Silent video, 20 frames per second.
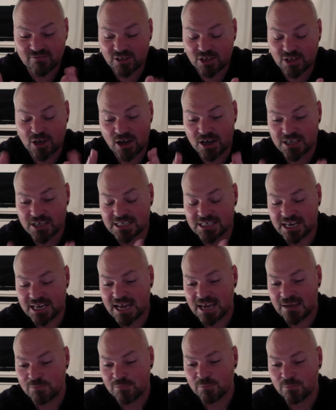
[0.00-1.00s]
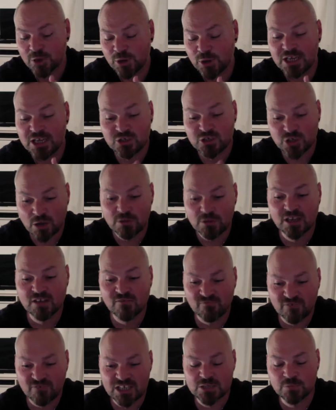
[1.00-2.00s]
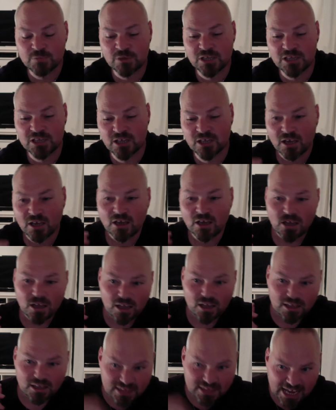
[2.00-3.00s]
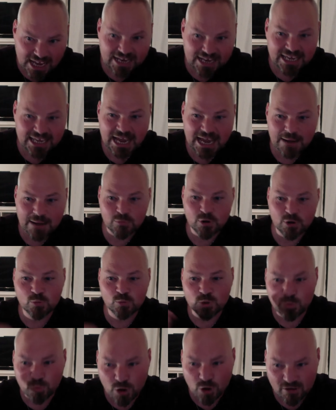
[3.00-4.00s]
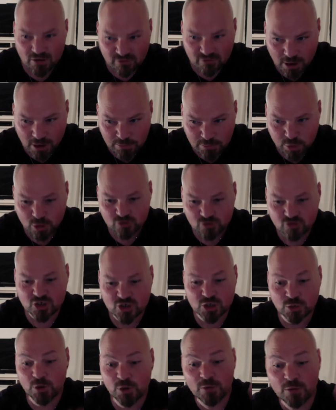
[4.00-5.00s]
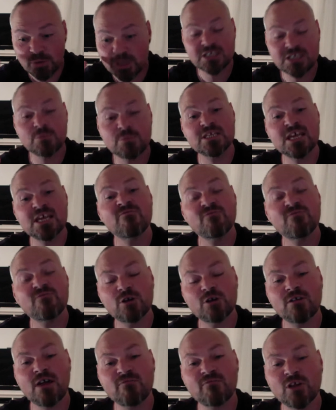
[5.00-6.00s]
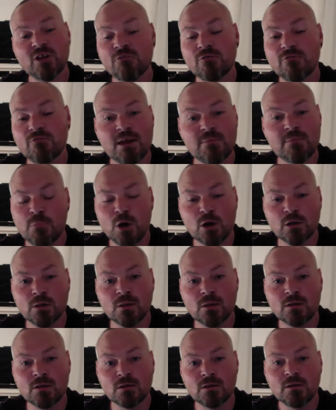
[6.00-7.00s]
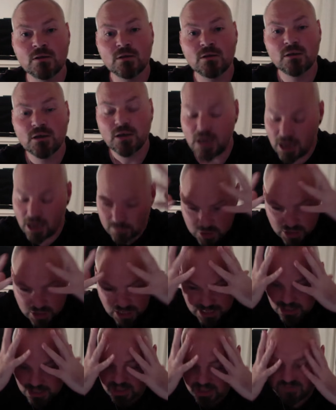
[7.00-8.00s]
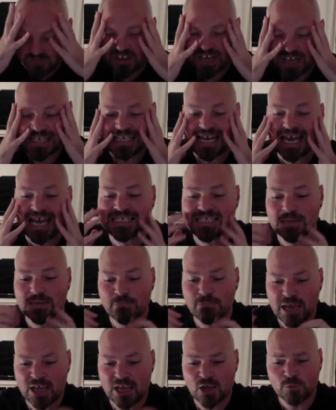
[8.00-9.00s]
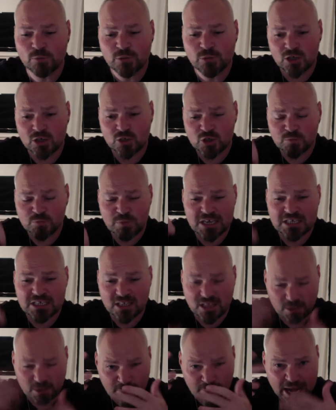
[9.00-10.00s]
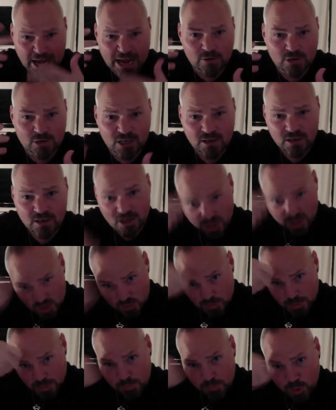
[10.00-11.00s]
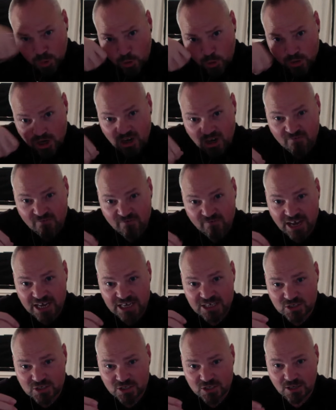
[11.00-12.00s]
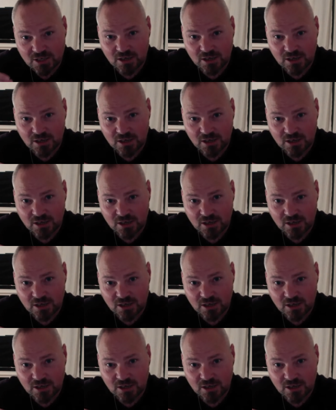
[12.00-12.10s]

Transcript: the guy's name, but he totally convinced me that that camera would work for my portraiture work because he was there photographing a great model. Um, she had this fantastic makeup that just basically the powder just been poured on her face.